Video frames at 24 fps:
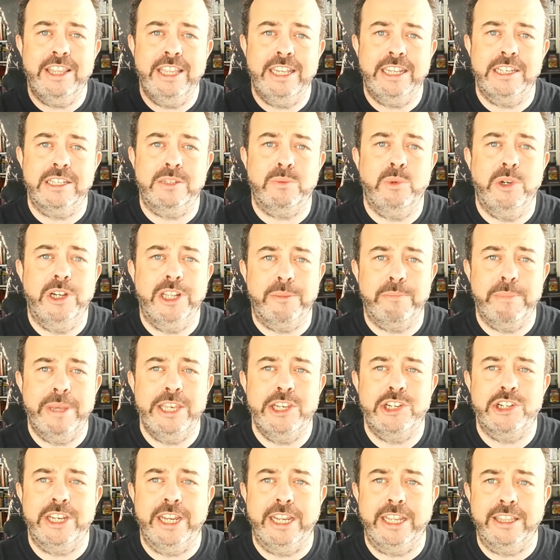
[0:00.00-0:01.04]
I think it's worth
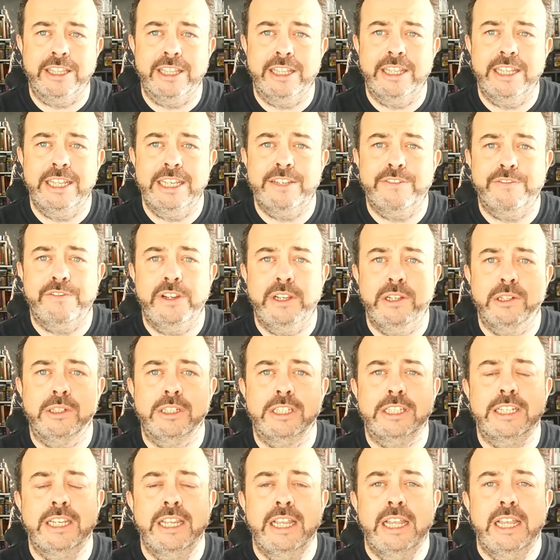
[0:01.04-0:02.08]
mentioning that this
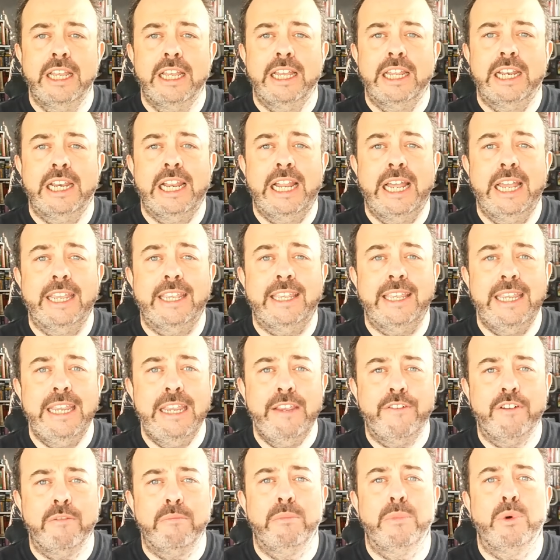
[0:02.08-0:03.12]
feels like
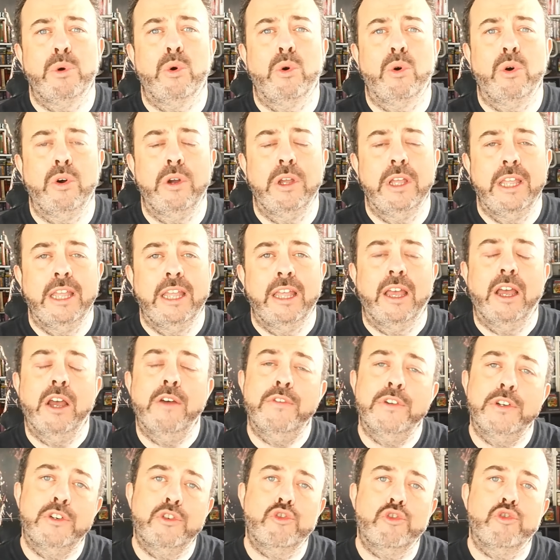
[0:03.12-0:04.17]
even more
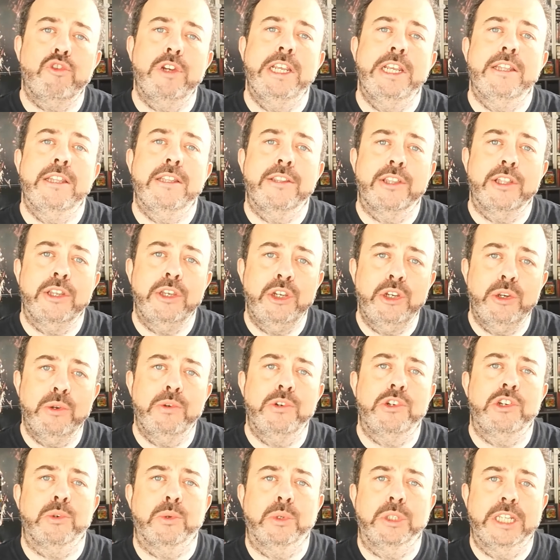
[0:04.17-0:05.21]
of a treat than
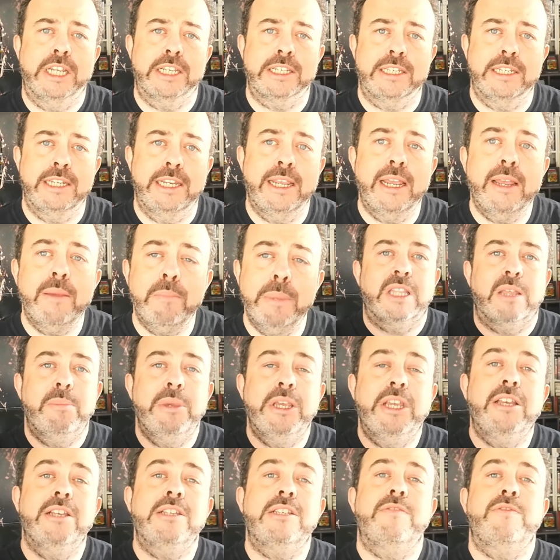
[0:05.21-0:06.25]
usual, doesn't it?
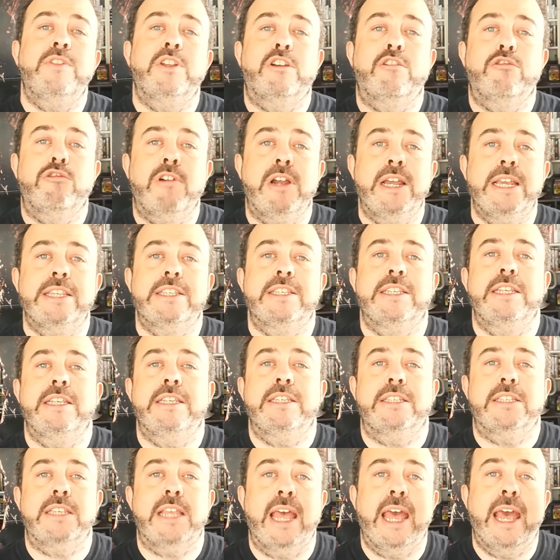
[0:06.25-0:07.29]
Because of the
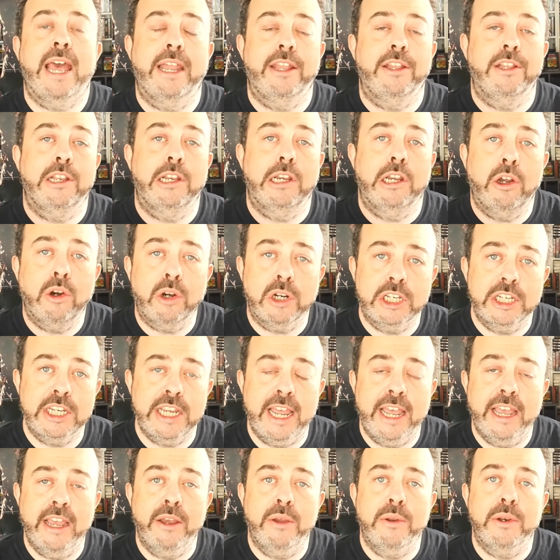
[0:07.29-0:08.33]
crisis and
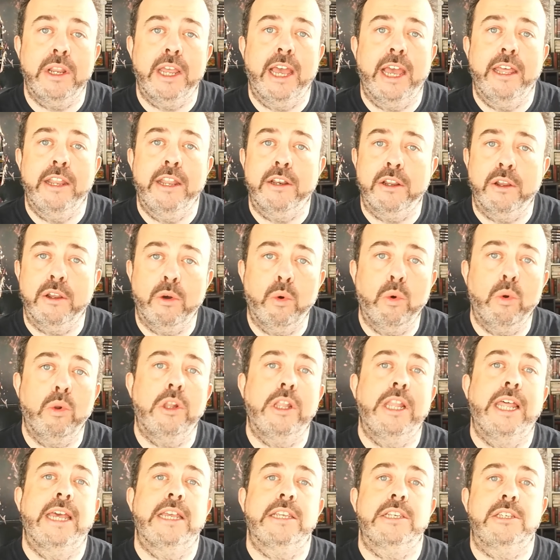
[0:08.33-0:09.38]
lockdown and
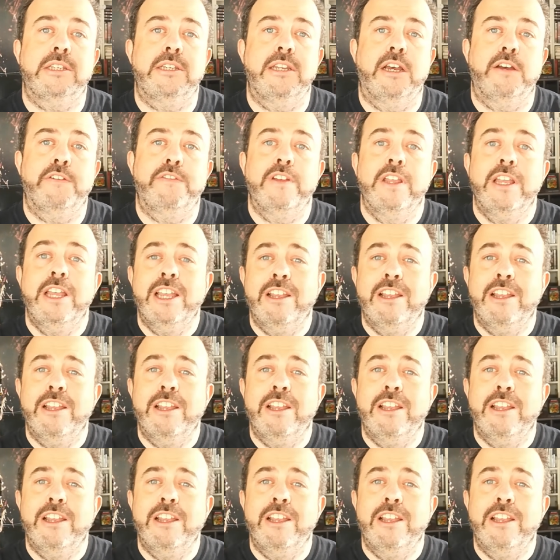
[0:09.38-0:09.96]
all that stuff,